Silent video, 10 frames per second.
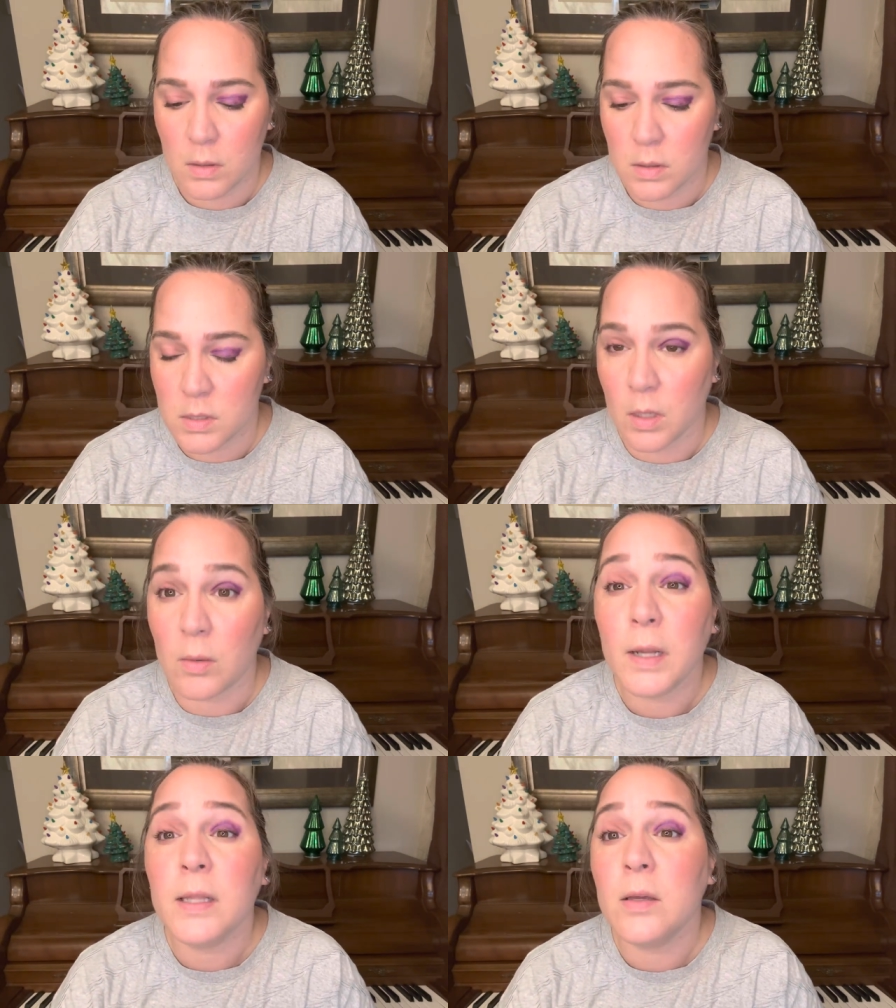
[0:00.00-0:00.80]
So
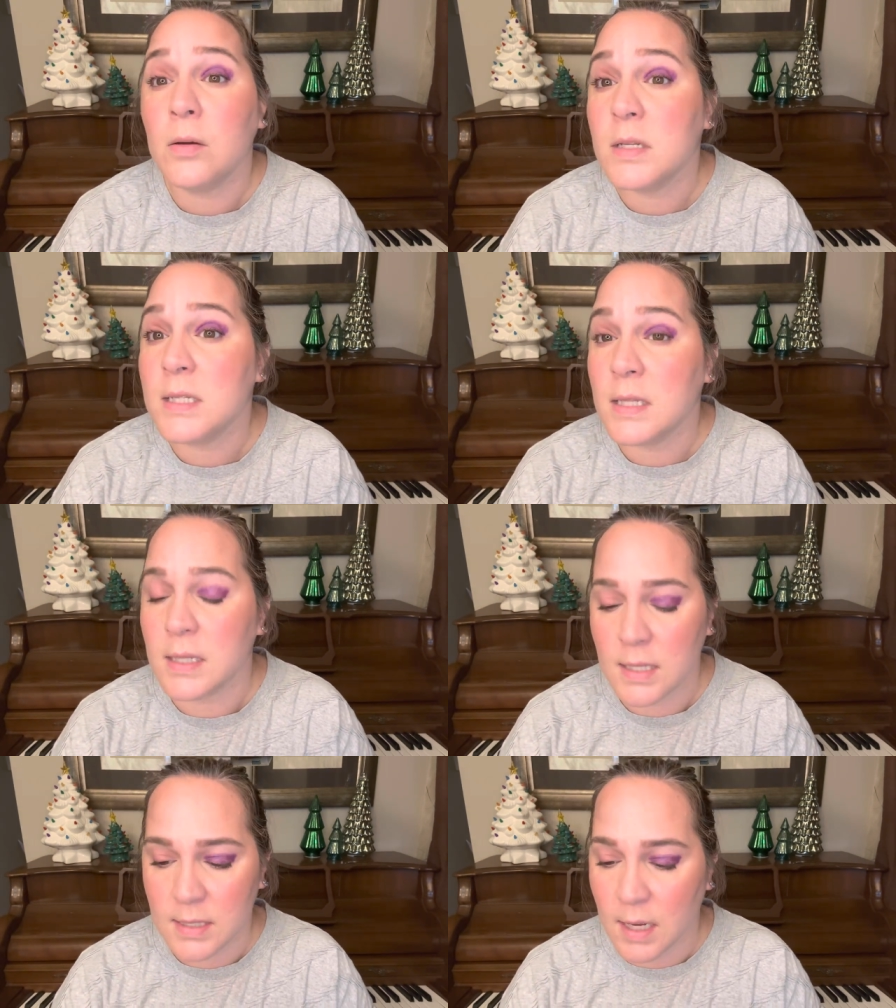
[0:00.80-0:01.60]
I think you could see that
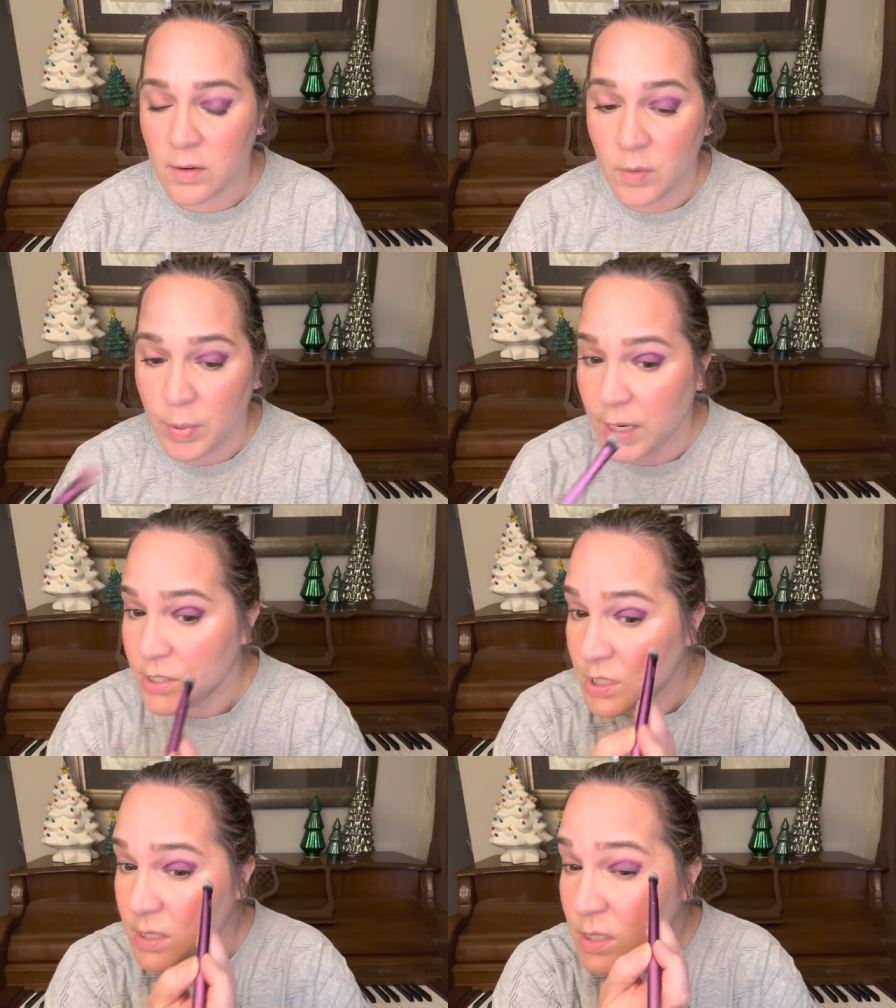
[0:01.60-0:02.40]
that's kind of a
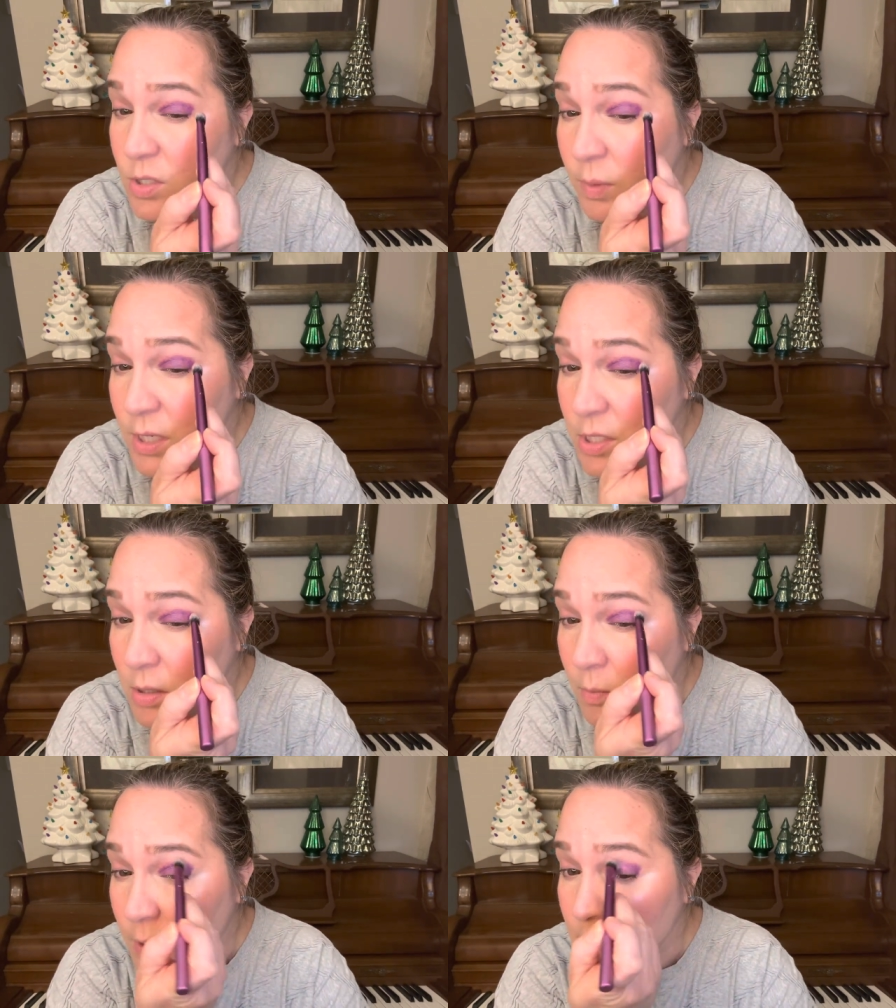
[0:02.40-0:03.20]
patchy
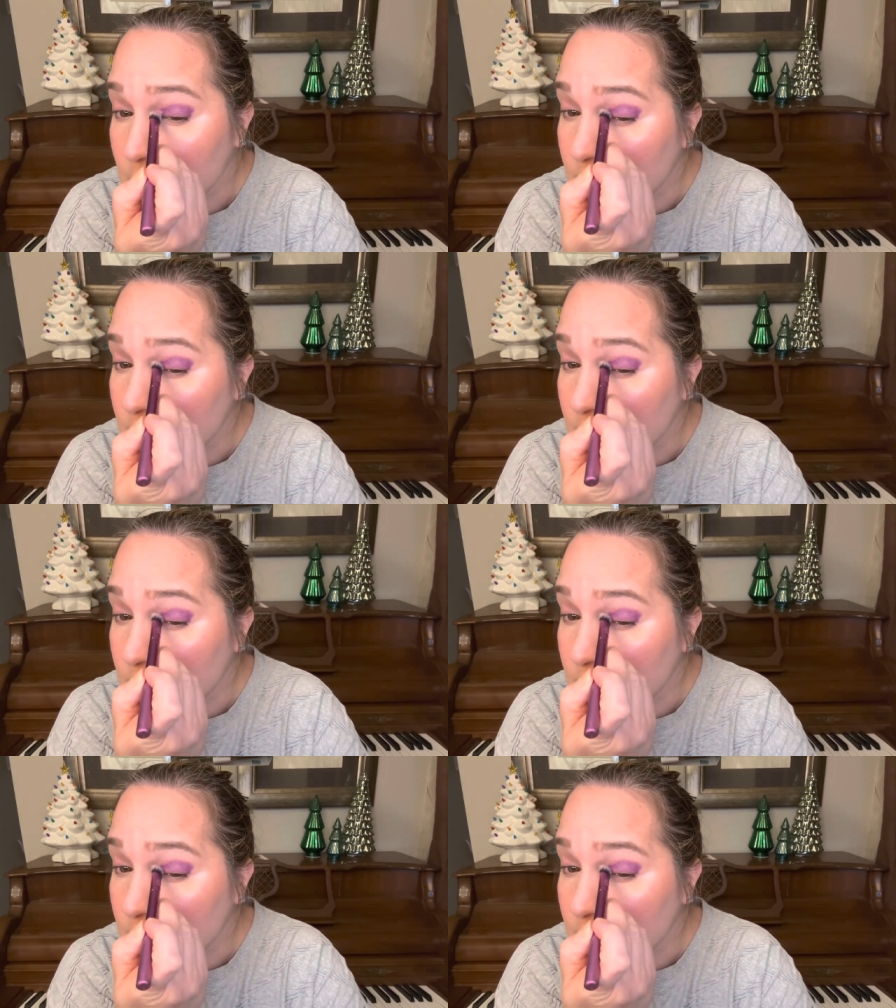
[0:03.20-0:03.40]
situation, but I just